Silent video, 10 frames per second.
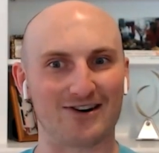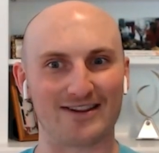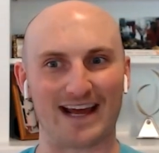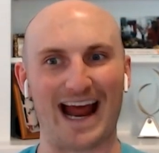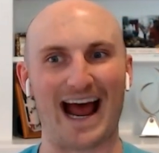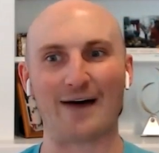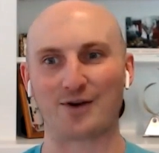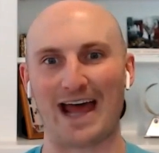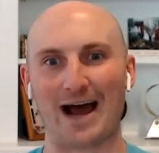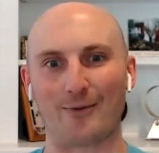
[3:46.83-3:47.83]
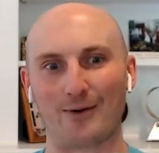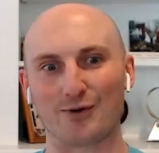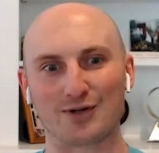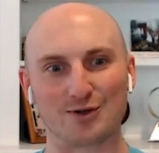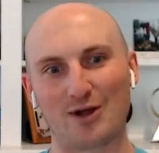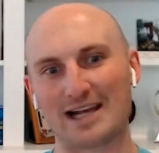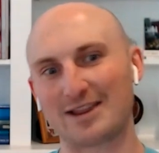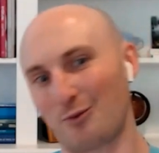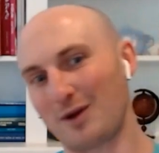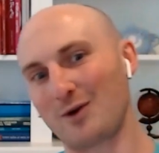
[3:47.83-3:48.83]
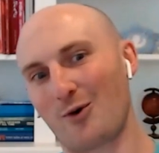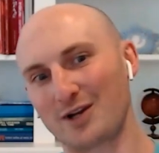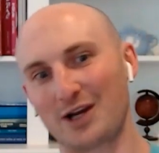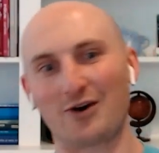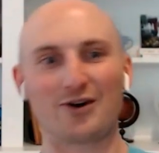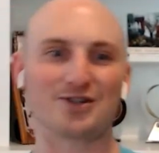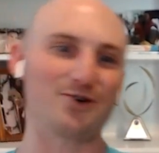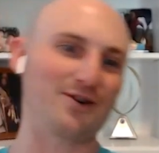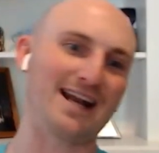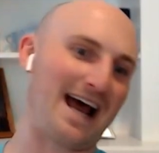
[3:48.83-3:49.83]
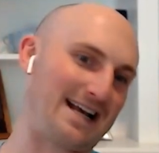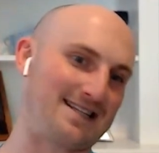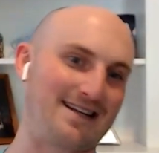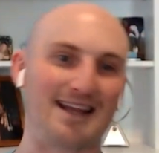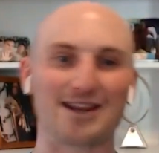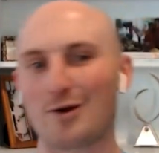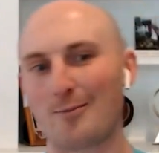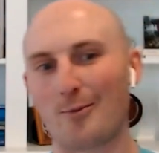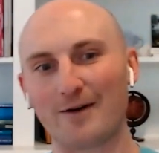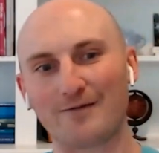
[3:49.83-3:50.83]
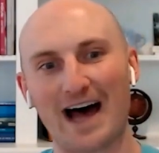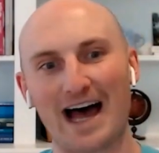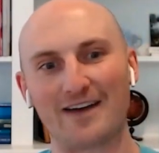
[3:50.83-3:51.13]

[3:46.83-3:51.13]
And then after that, we would do like three one year and two the next, and then three point five.